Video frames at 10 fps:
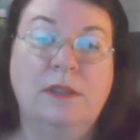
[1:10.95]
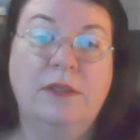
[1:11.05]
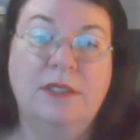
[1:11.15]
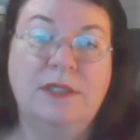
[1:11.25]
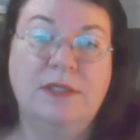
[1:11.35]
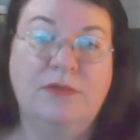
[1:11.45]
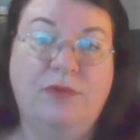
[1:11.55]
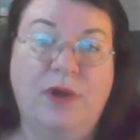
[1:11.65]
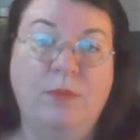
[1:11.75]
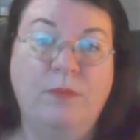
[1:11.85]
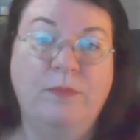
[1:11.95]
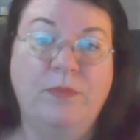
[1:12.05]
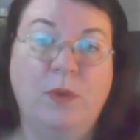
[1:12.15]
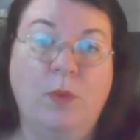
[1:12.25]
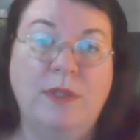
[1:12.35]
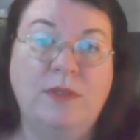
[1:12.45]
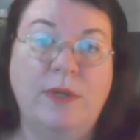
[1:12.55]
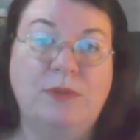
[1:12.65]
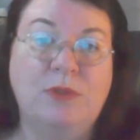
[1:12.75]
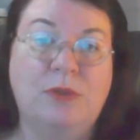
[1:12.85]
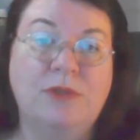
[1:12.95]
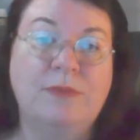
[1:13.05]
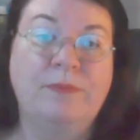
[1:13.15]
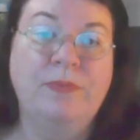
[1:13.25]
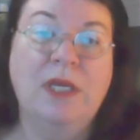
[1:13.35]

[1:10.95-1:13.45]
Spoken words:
This is from Windswept Shores.